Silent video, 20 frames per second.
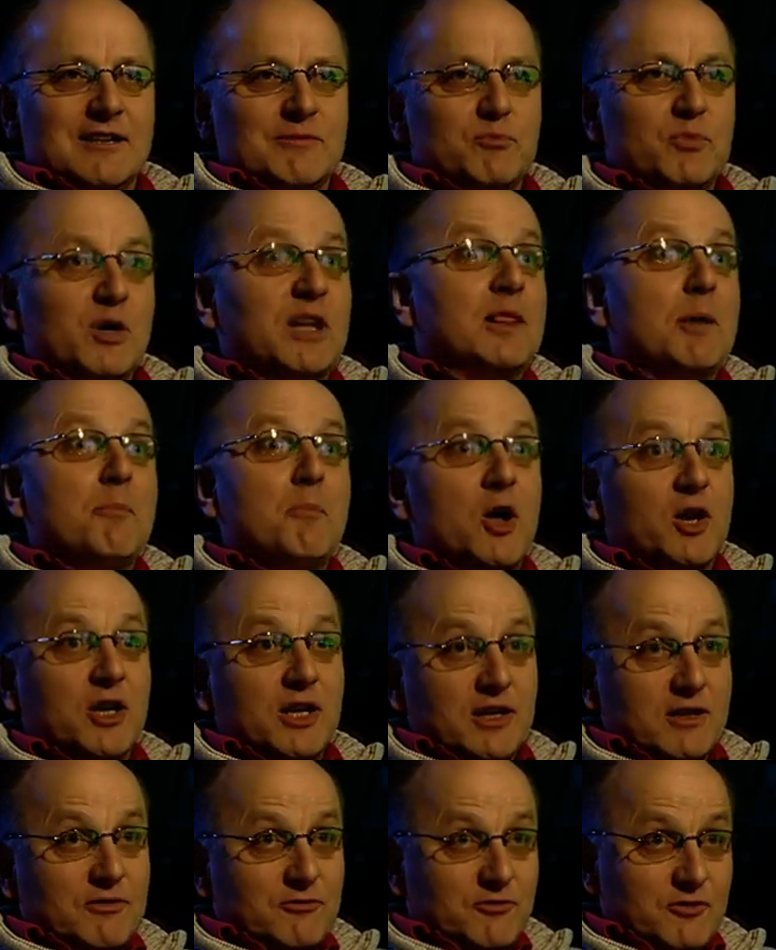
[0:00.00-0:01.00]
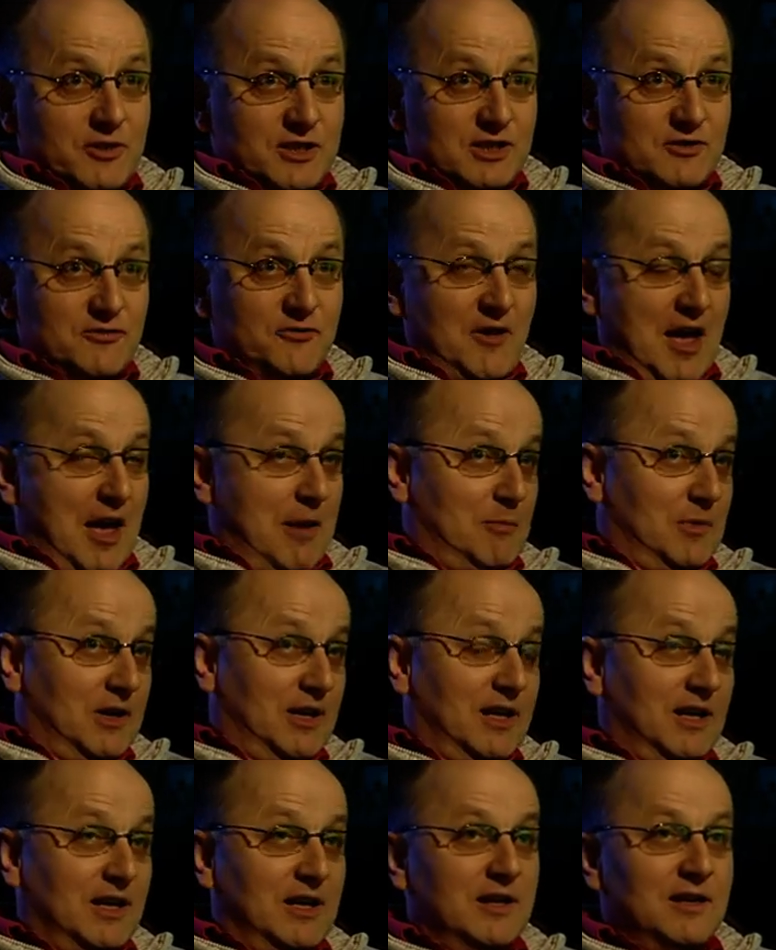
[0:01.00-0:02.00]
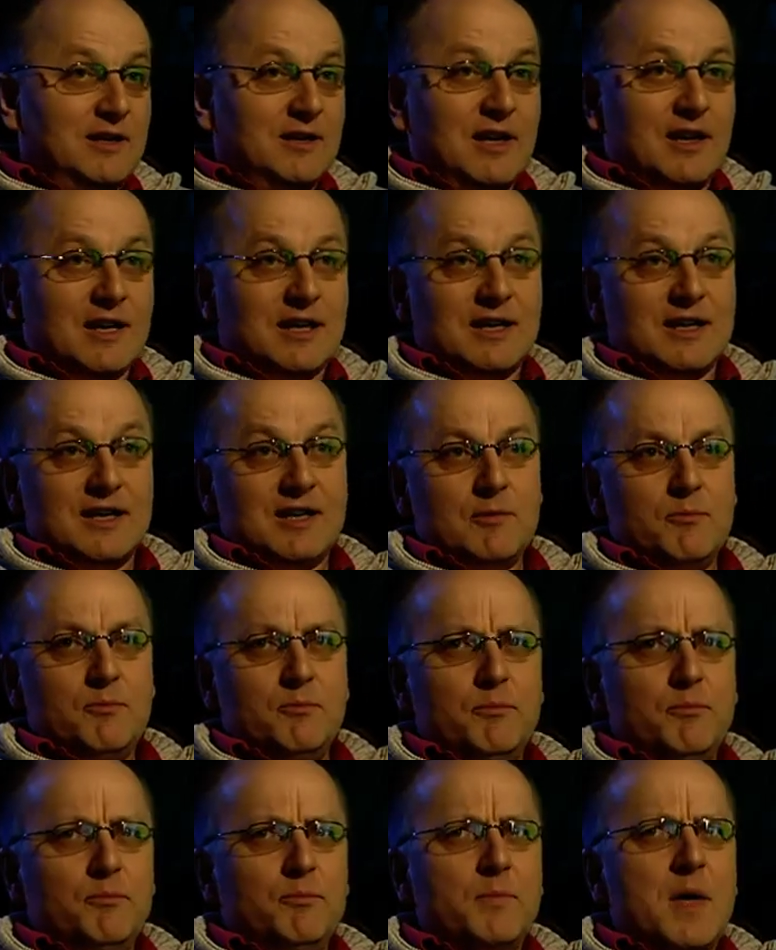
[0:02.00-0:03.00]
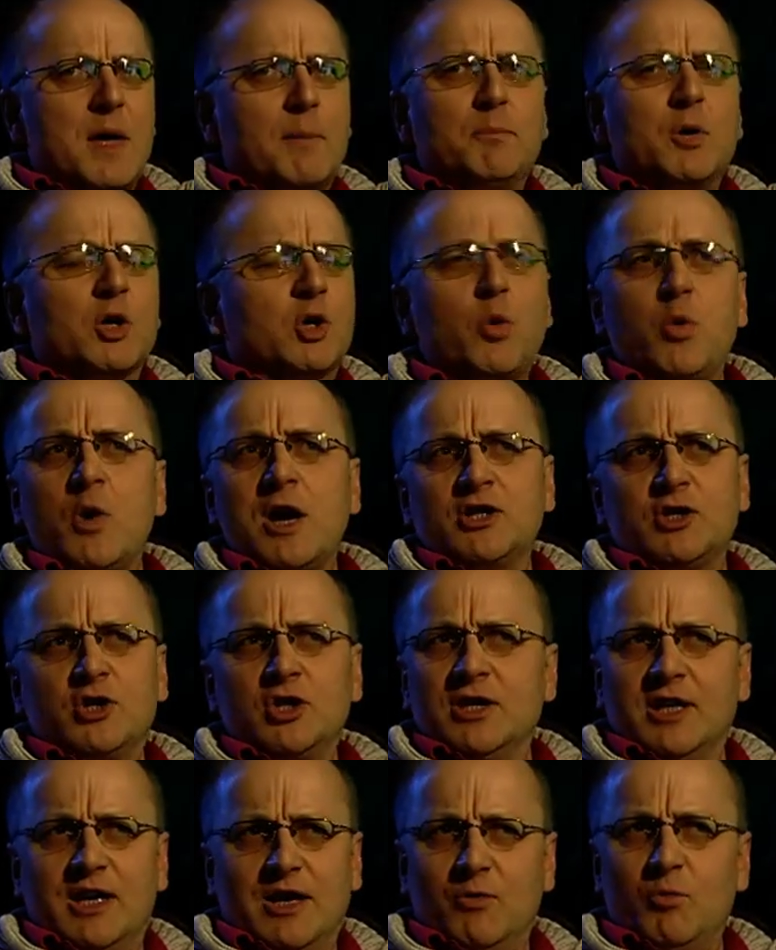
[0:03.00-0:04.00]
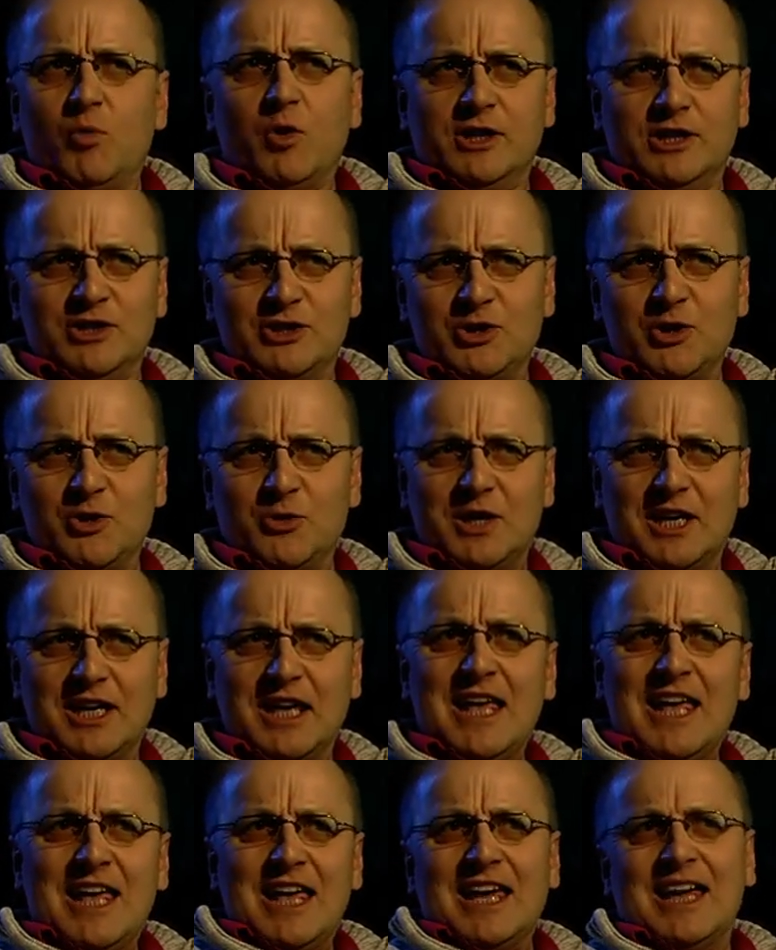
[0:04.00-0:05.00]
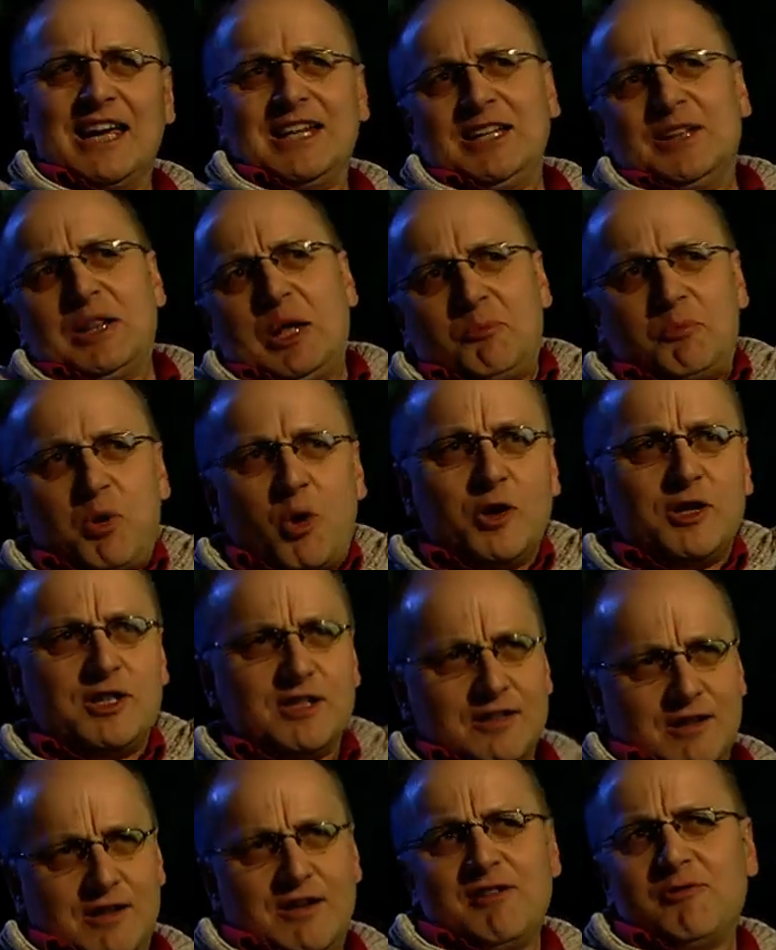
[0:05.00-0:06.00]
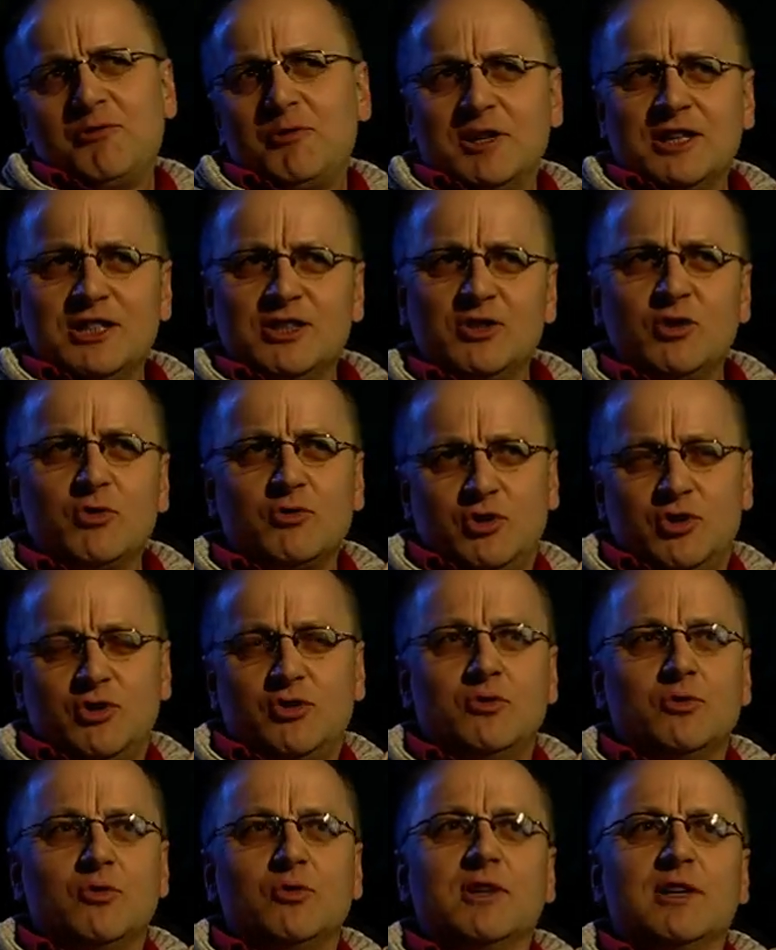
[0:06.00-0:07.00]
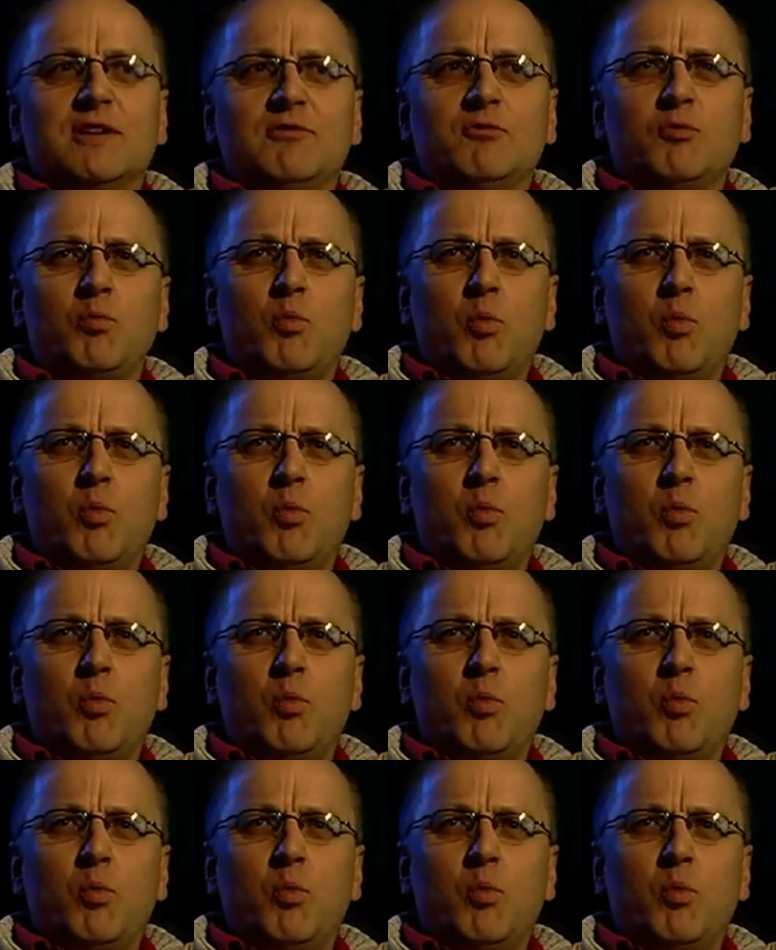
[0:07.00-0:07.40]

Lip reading: bring the money in for his family, but questioning what he's doing, getting that point in life when he's not sure if